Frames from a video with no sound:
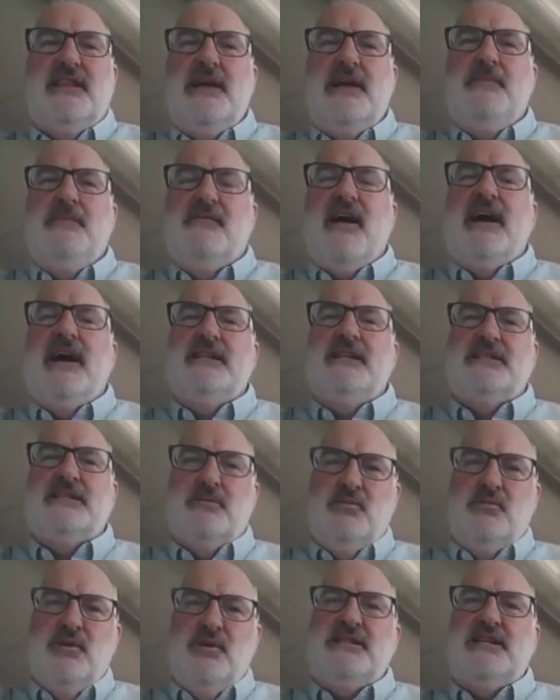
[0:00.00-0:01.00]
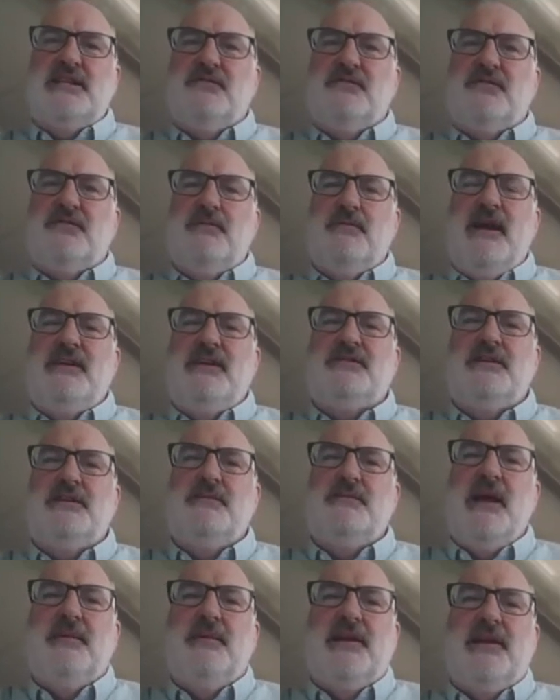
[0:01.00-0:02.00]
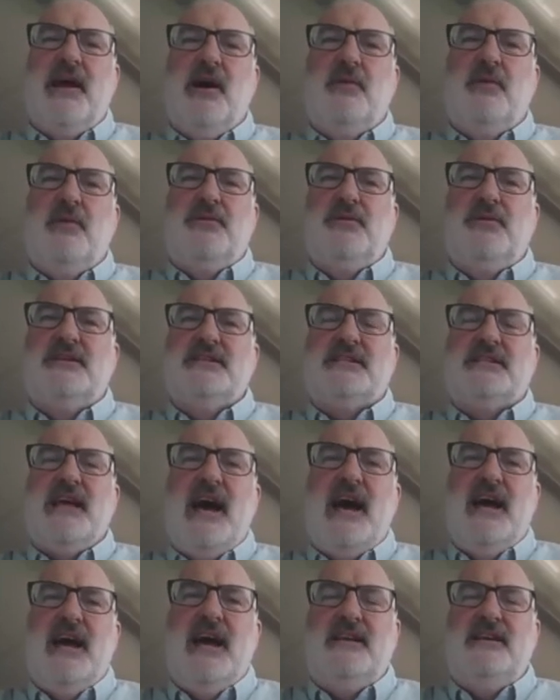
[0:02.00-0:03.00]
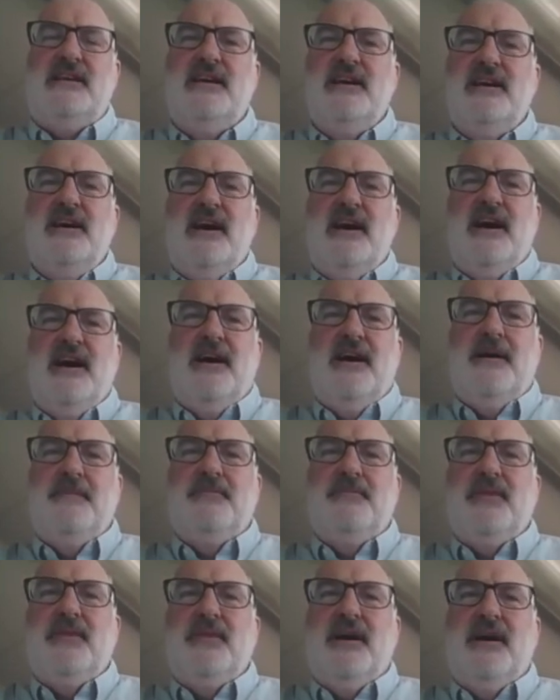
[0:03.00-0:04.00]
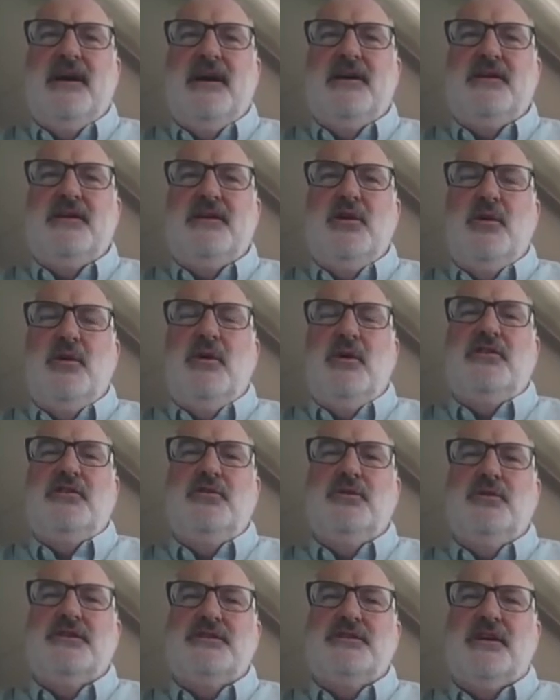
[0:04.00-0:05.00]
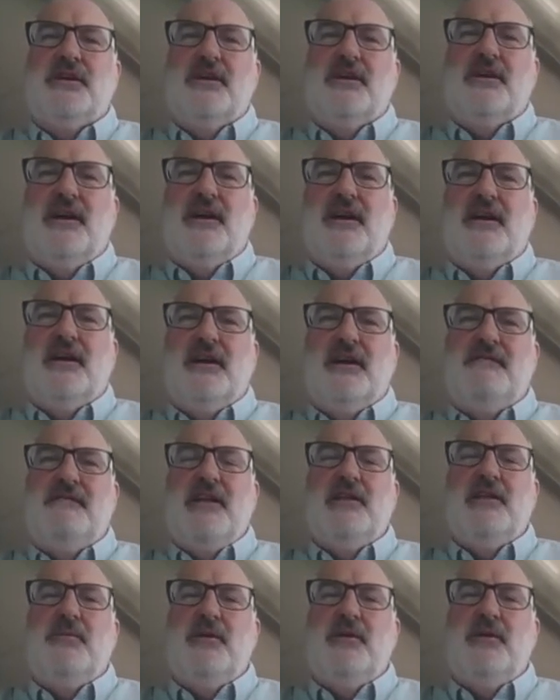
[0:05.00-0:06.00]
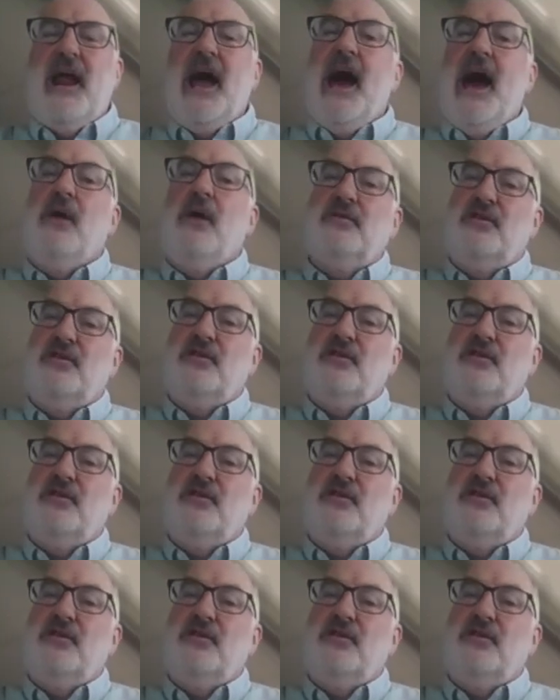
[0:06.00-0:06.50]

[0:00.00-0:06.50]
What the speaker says: they provide some rich information to be able to help you decide what tools are available and how